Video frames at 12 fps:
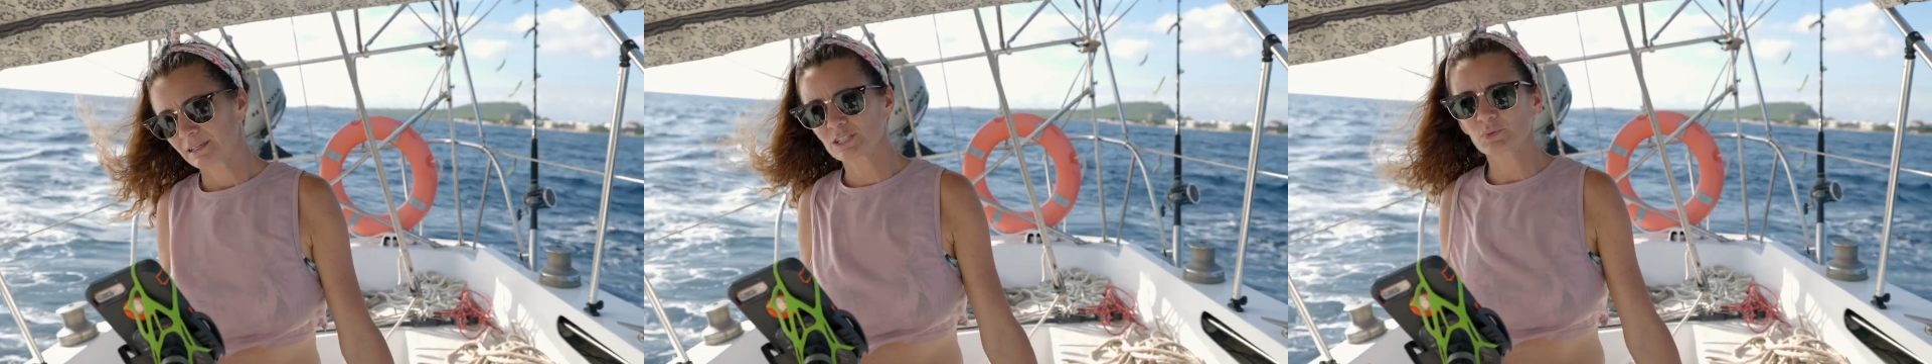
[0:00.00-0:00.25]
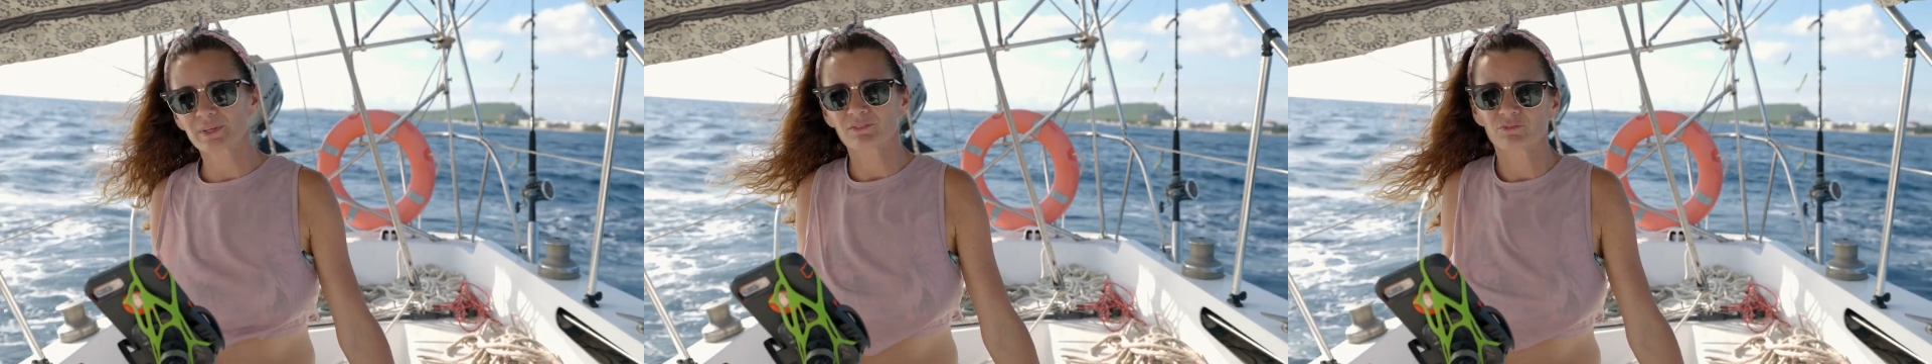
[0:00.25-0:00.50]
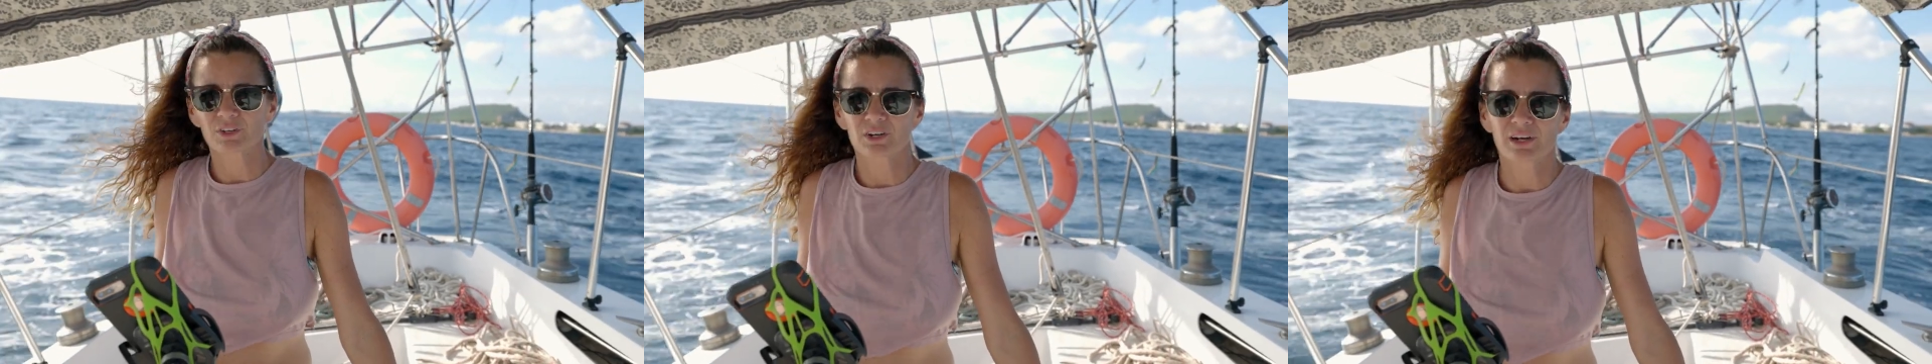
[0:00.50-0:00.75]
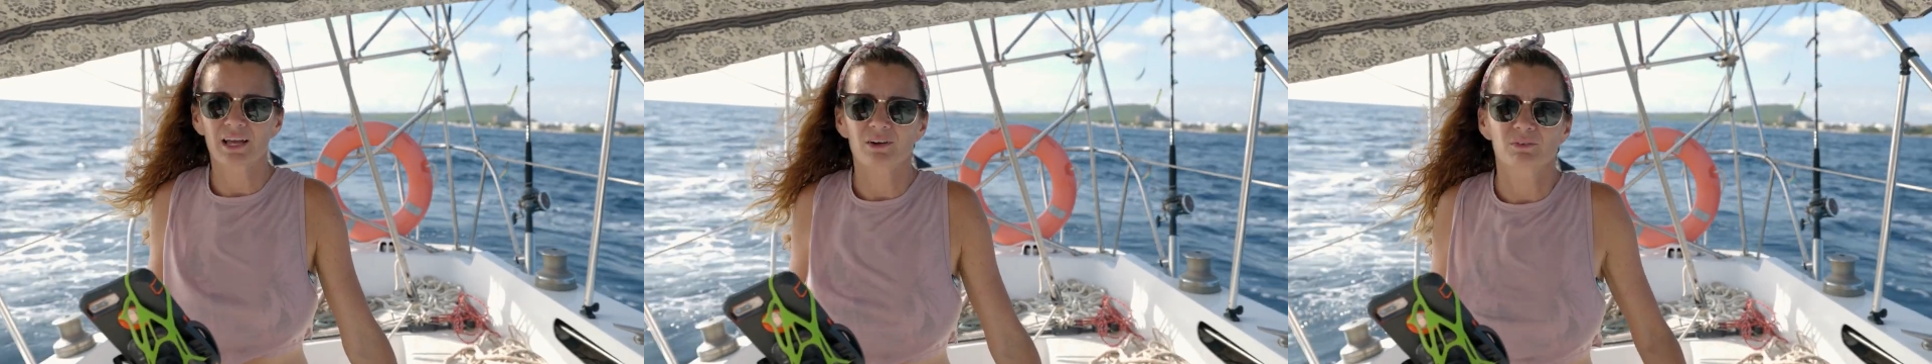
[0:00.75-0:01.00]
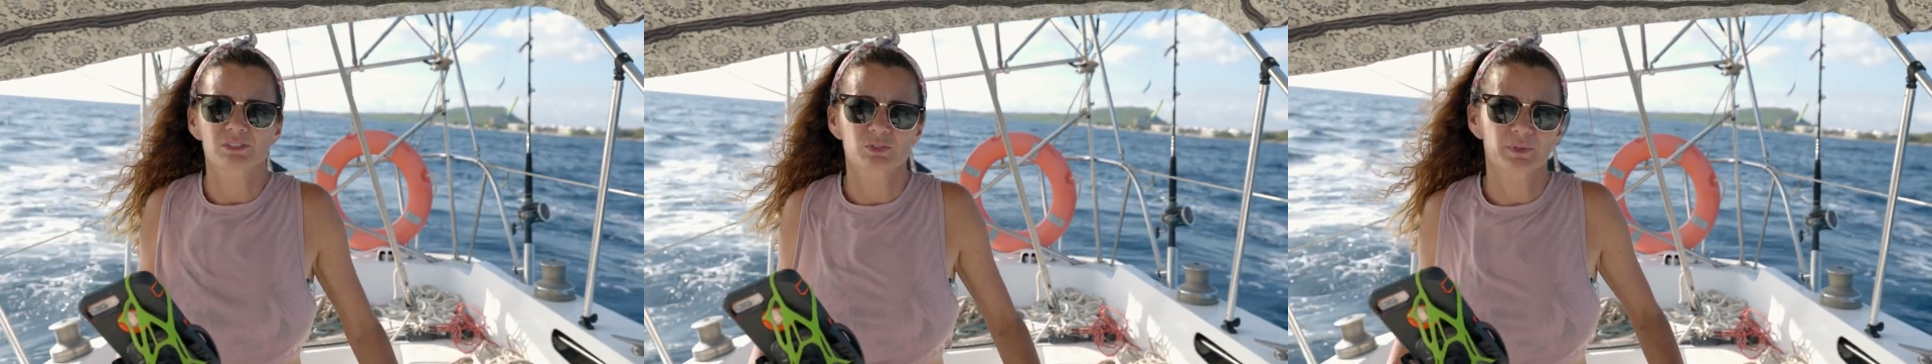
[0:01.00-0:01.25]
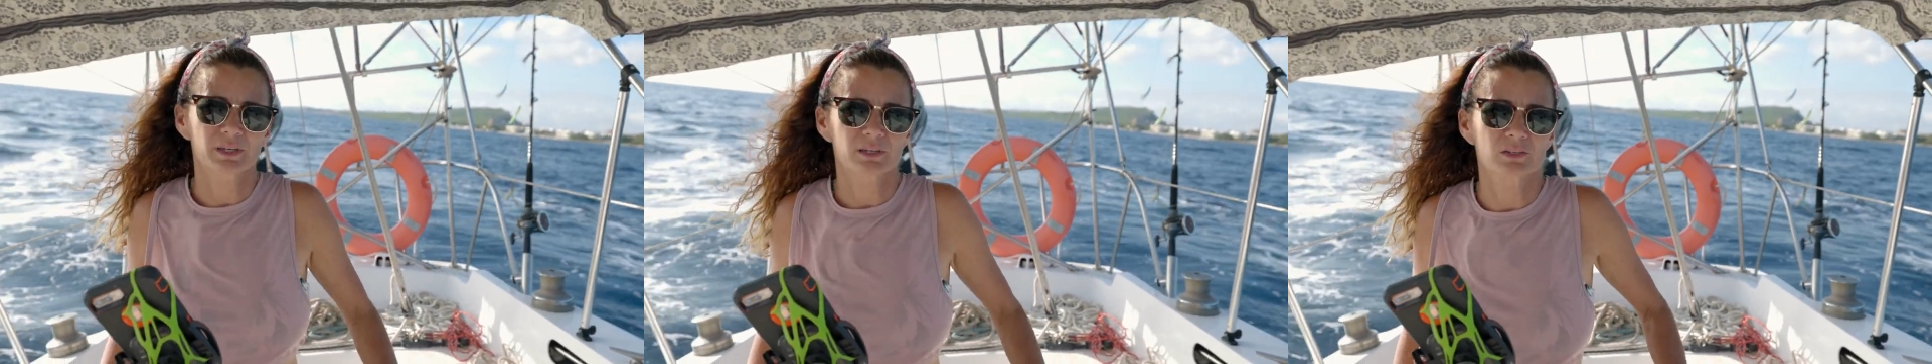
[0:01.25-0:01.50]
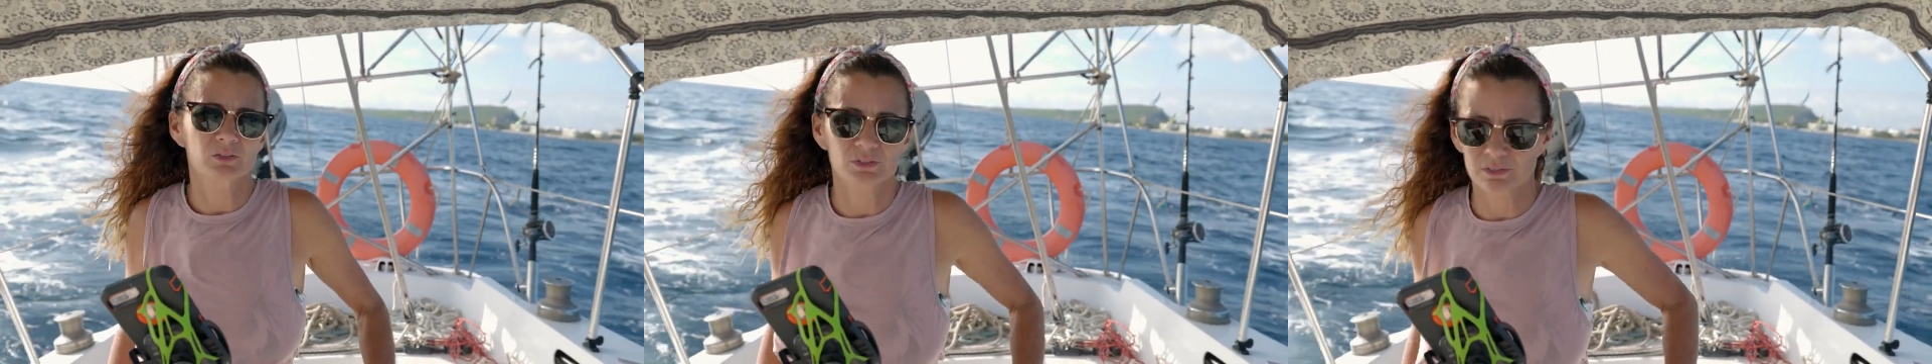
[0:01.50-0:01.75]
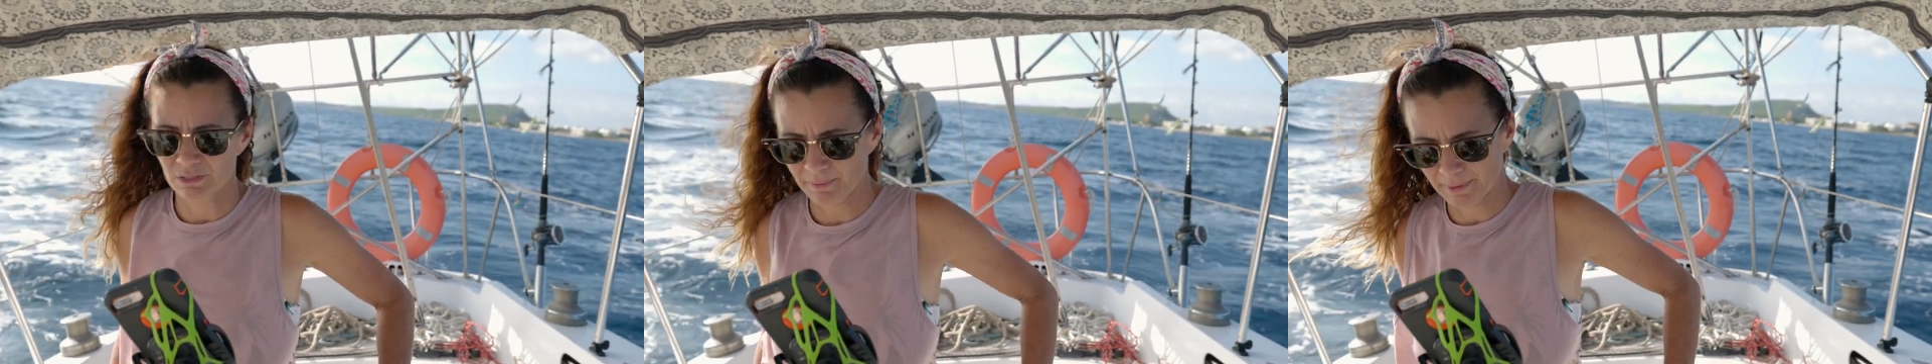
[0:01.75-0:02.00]
Guess we can figure it out once we get
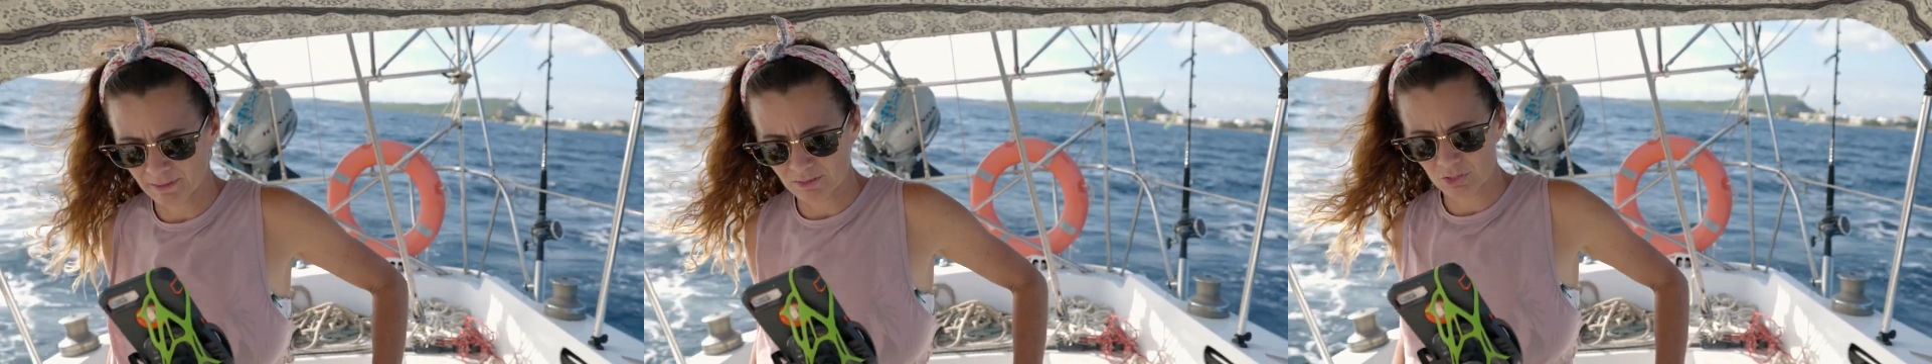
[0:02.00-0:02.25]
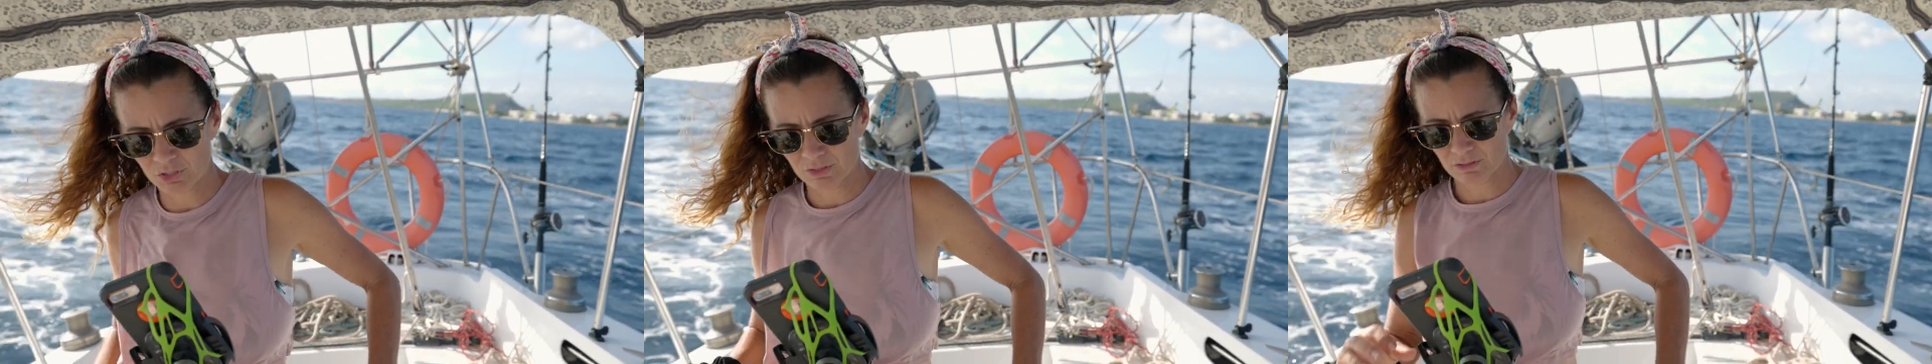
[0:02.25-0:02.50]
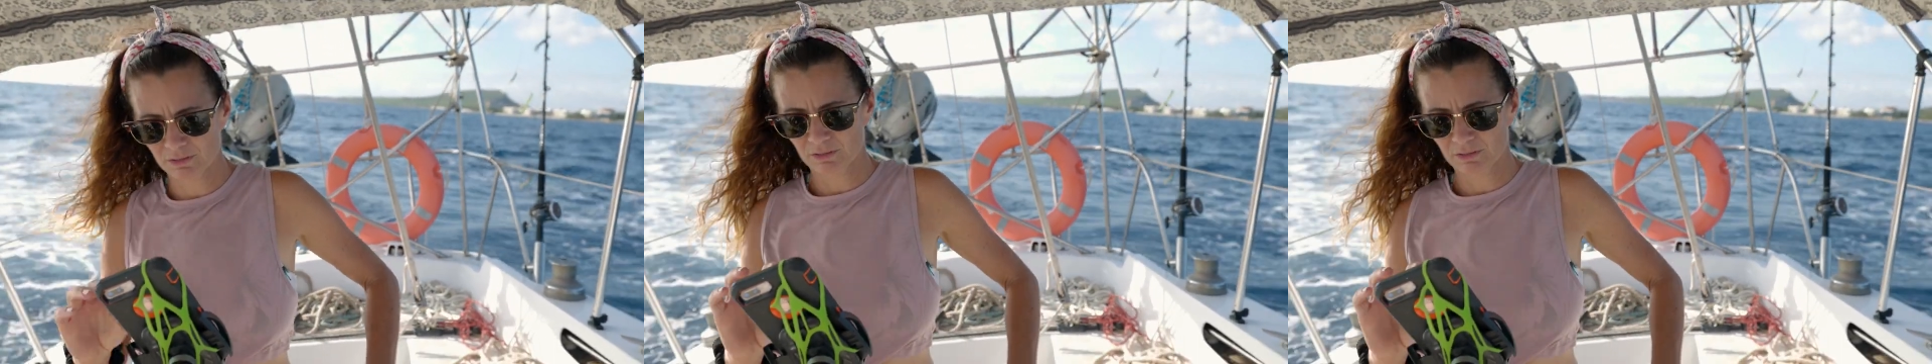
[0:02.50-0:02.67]
closer to Spanish.